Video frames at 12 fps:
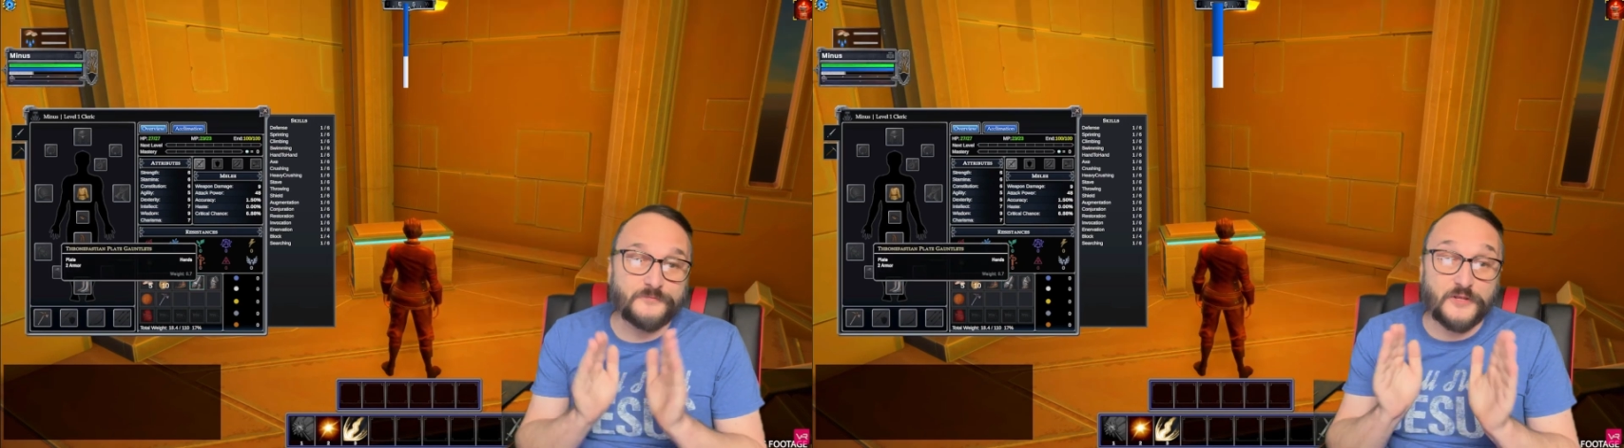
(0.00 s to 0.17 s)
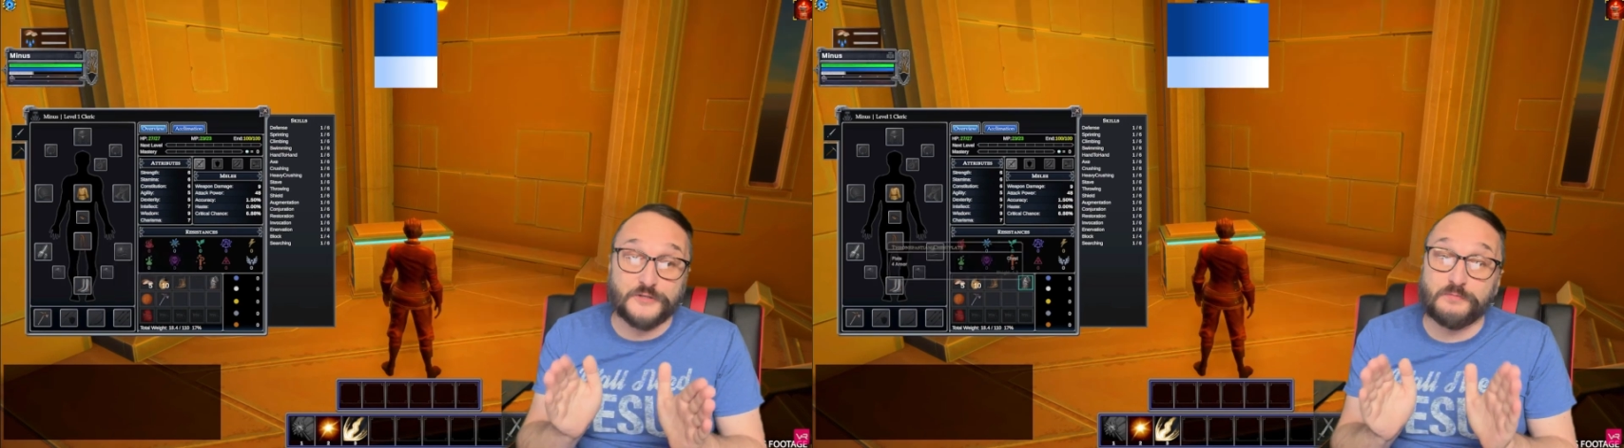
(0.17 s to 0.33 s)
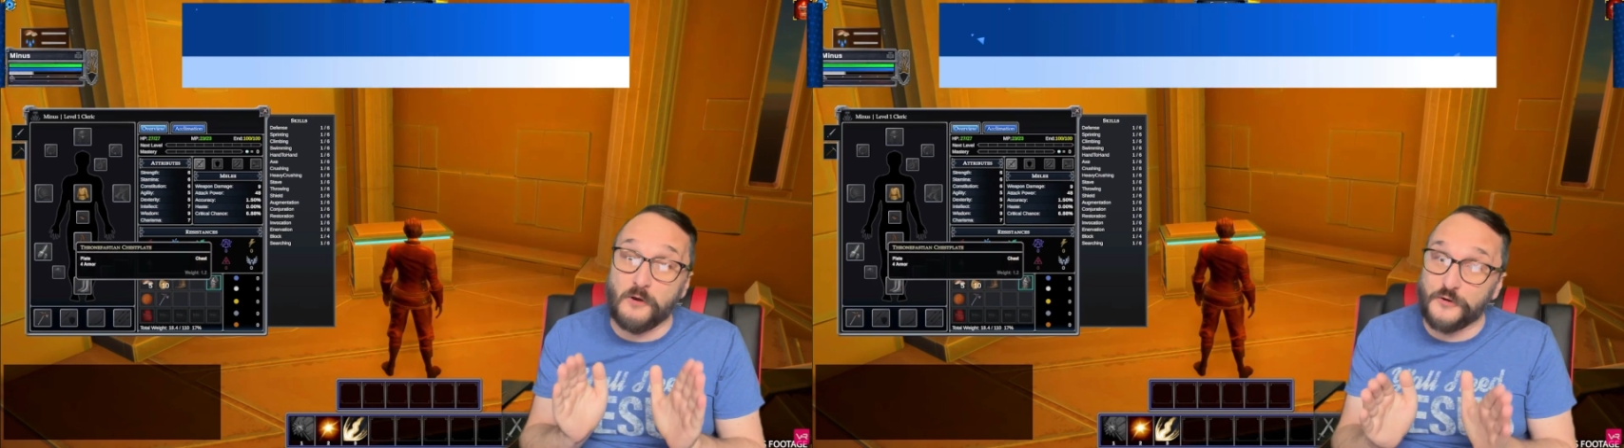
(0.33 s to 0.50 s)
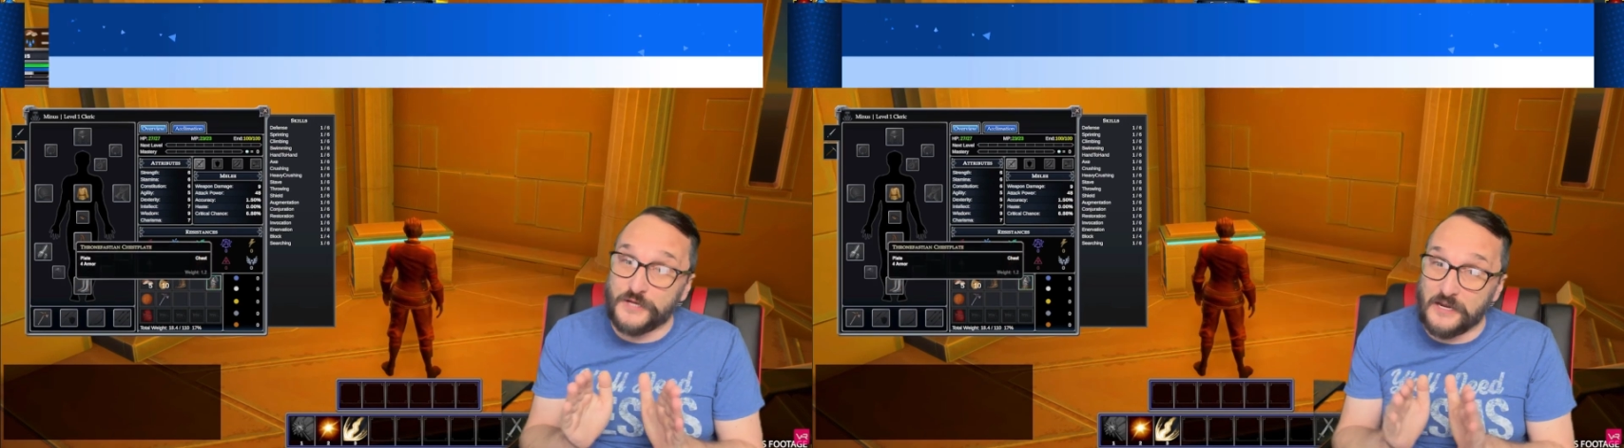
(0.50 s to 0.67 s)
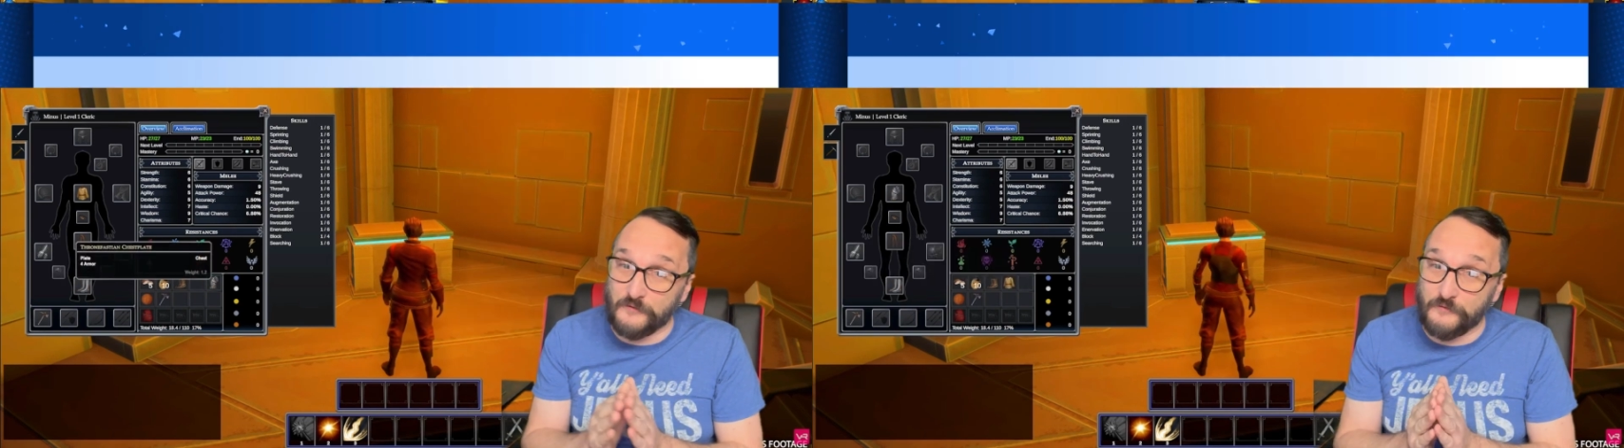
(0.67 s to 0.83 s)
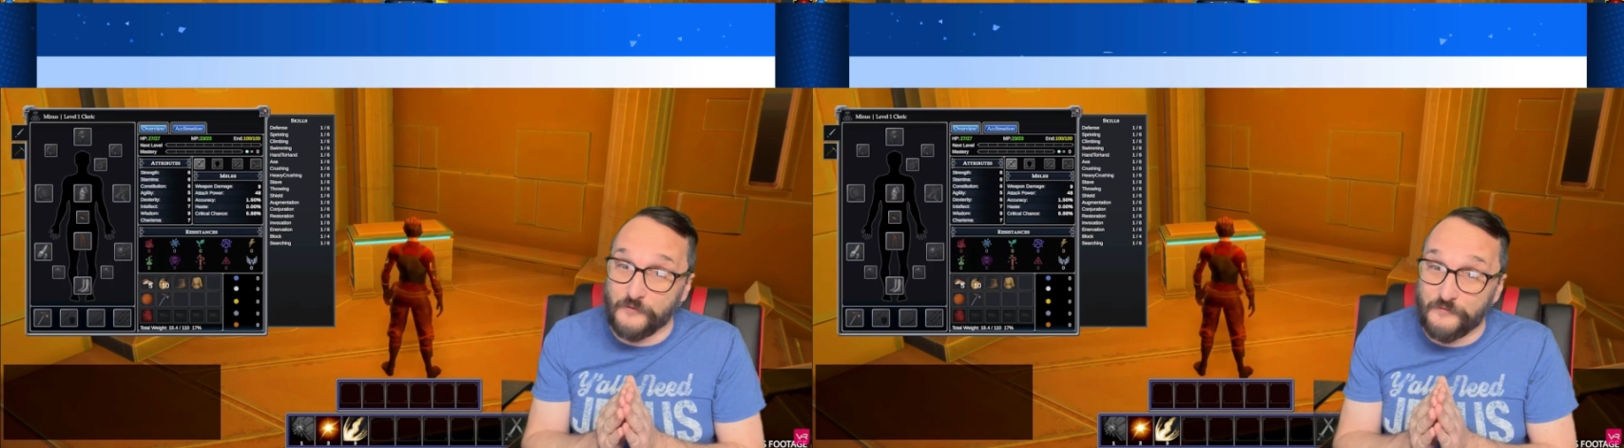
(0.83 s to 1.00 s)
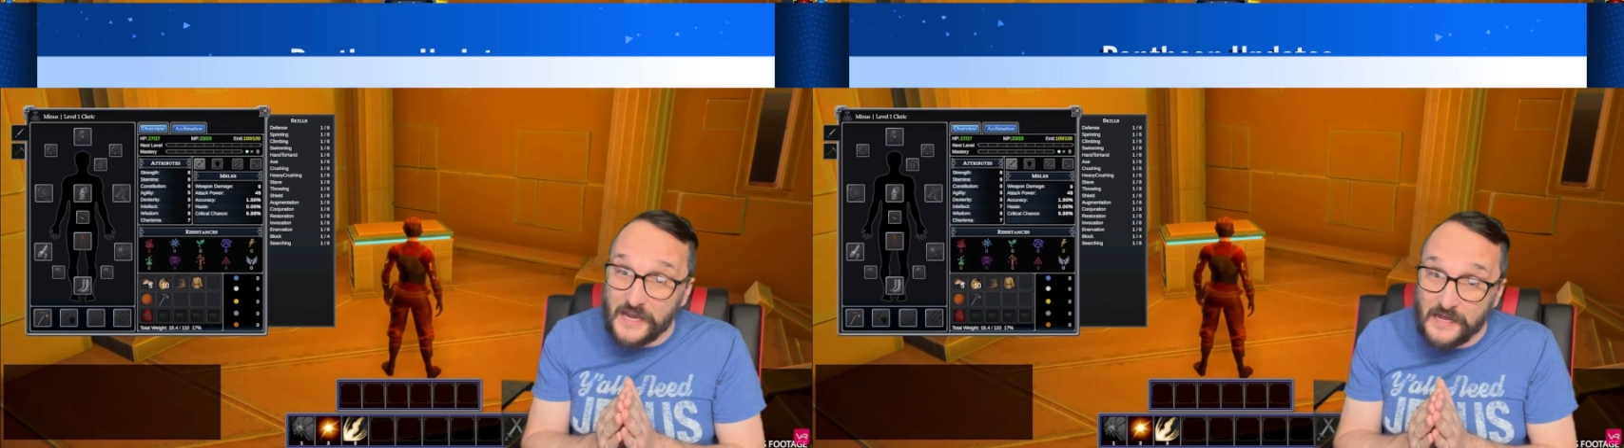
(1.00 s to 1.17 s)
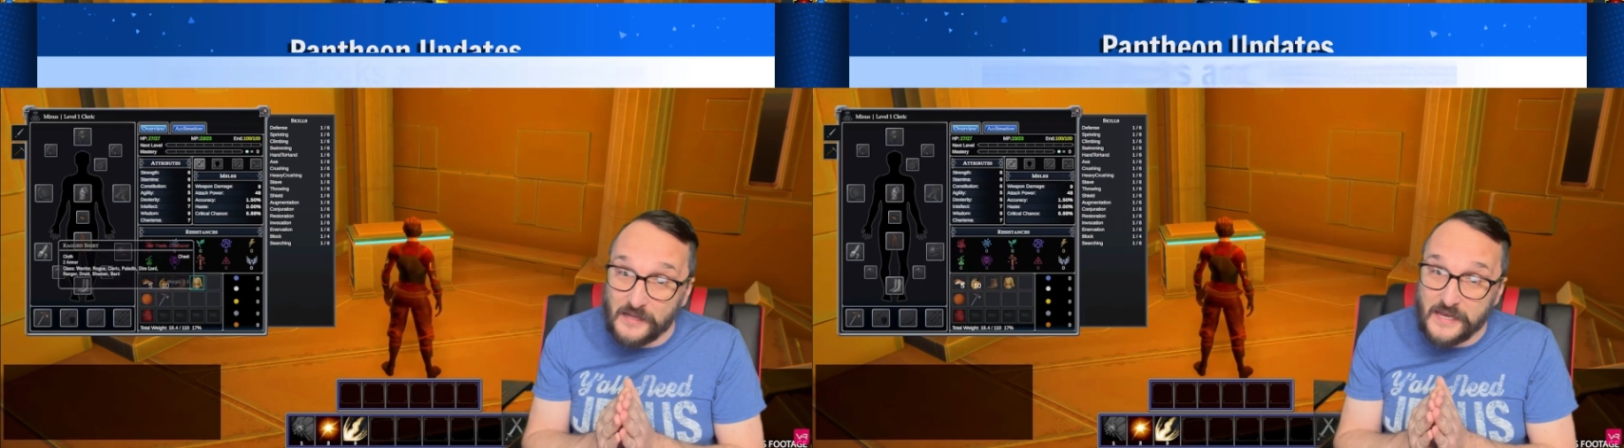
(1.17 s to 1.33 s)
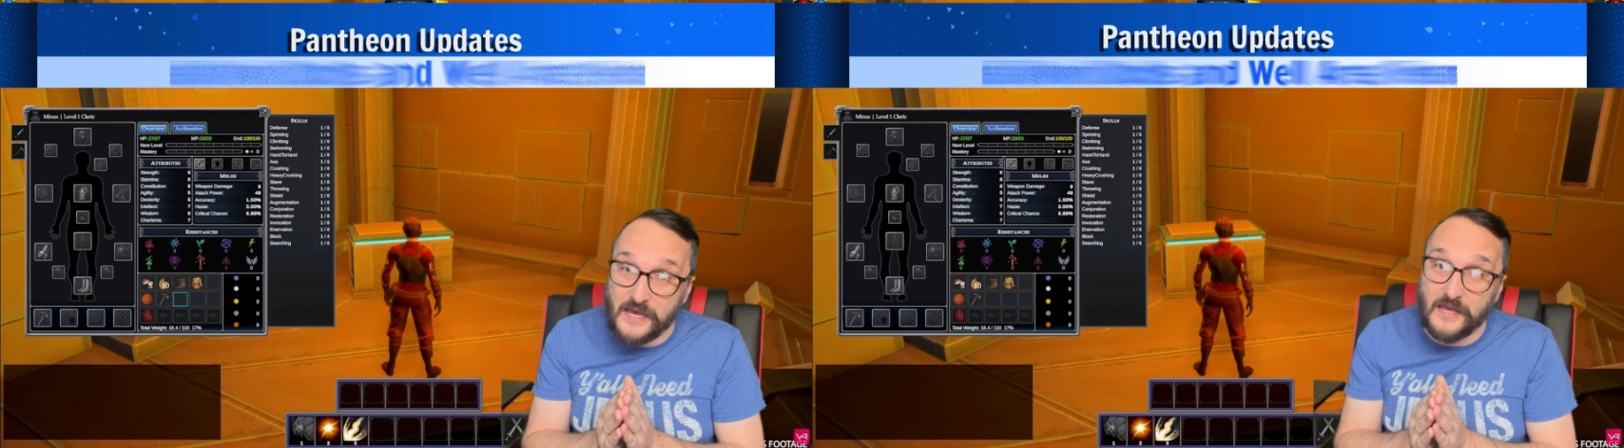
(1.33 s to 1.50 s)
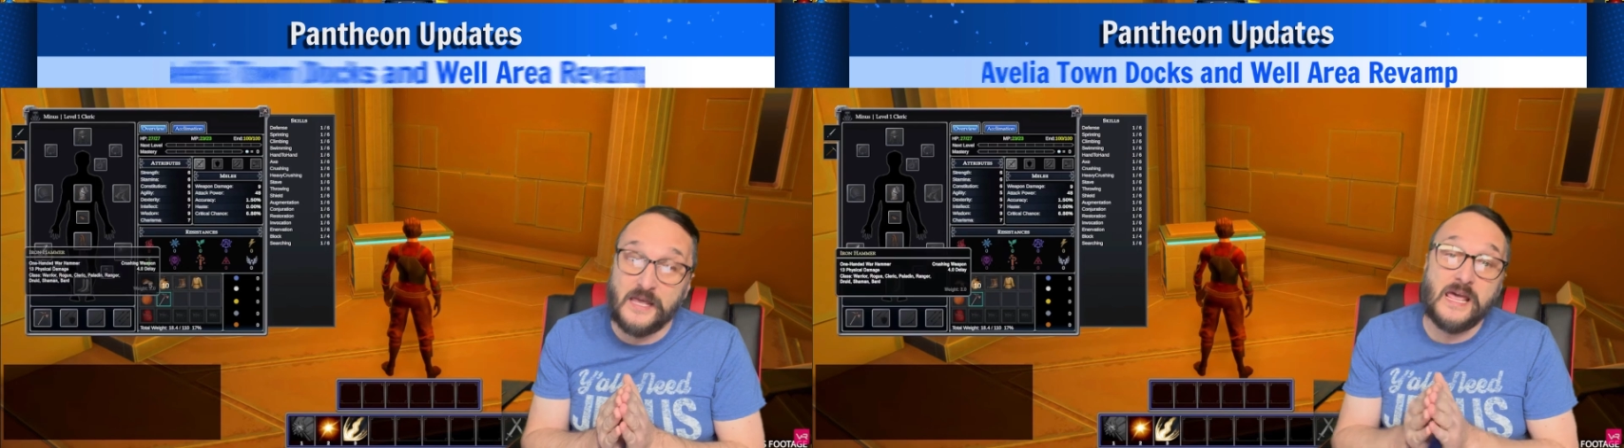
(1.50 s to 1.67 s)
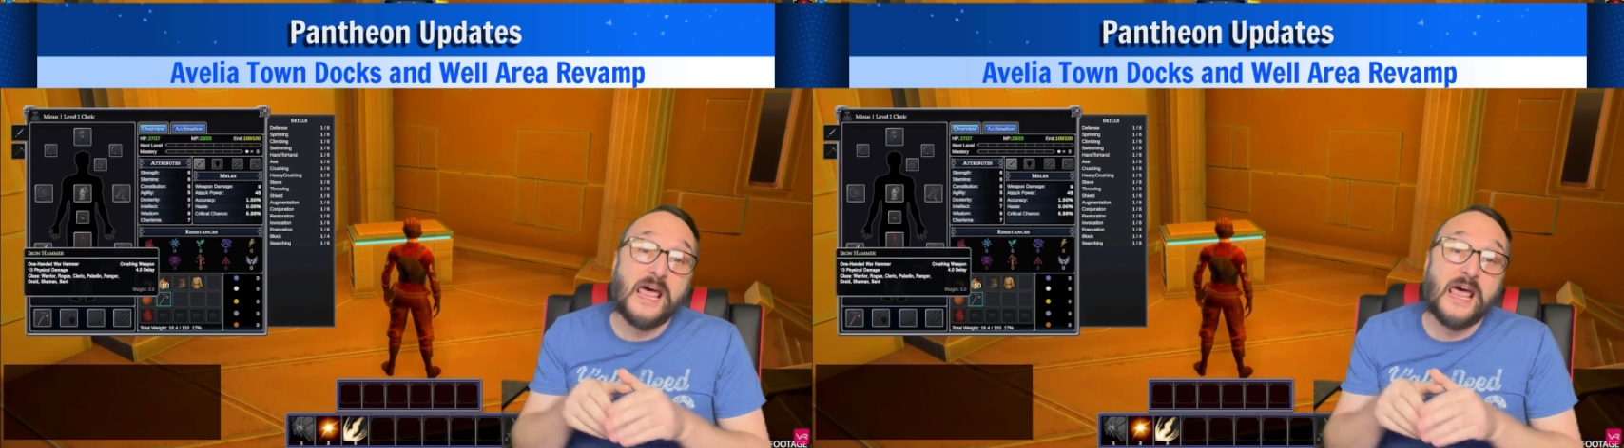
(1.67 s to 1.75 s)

The small town of Avalia